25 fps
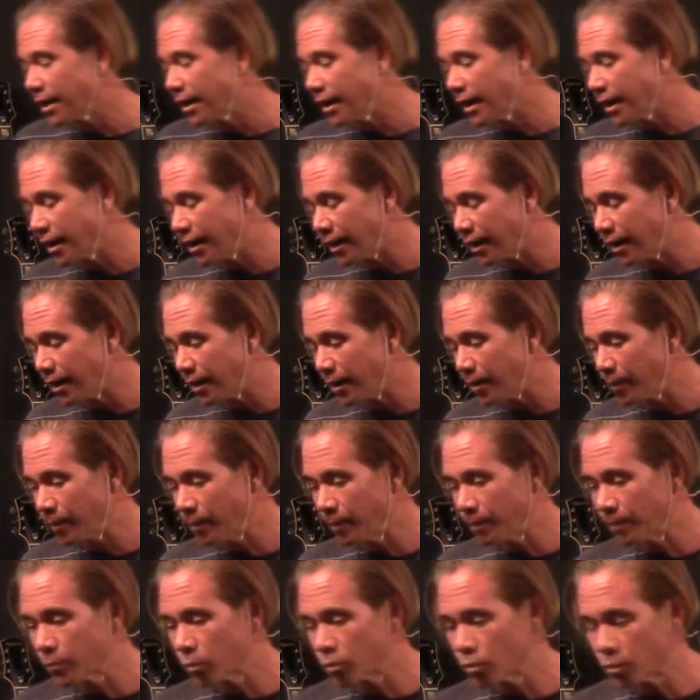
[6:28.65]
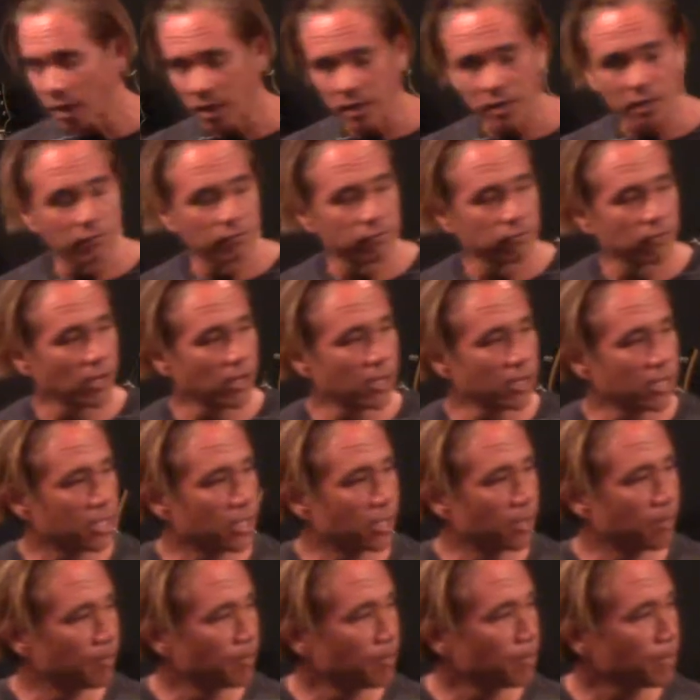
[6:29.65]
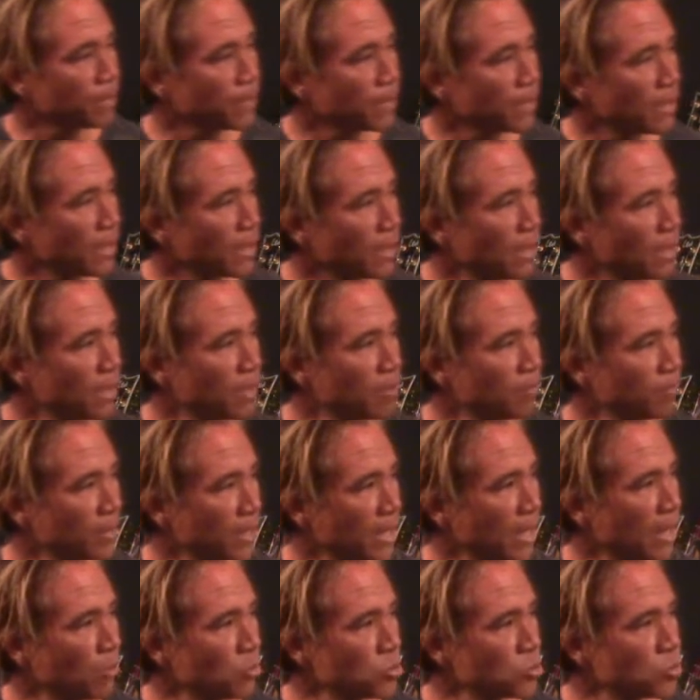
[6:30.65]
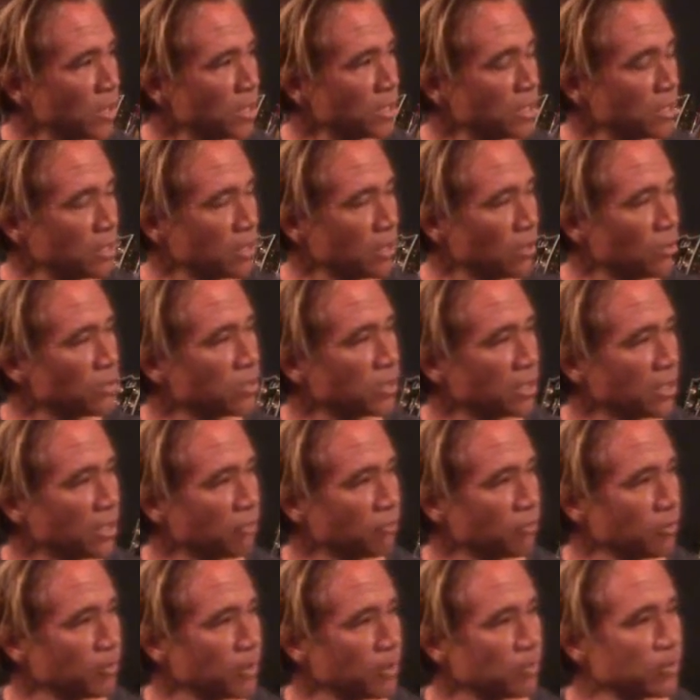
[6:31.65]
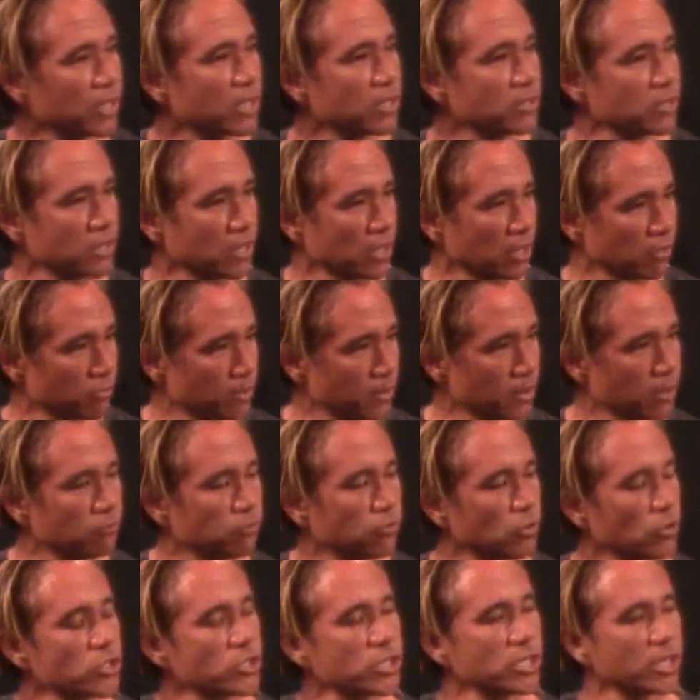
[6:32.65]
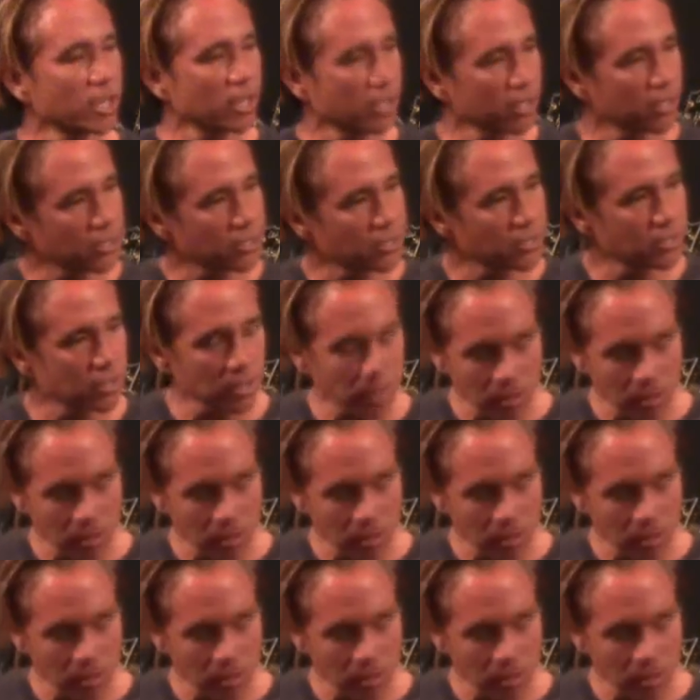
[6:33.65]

um, when I confront him. Um, and I was ready to go with the government because the government, unfortunately, doesn't,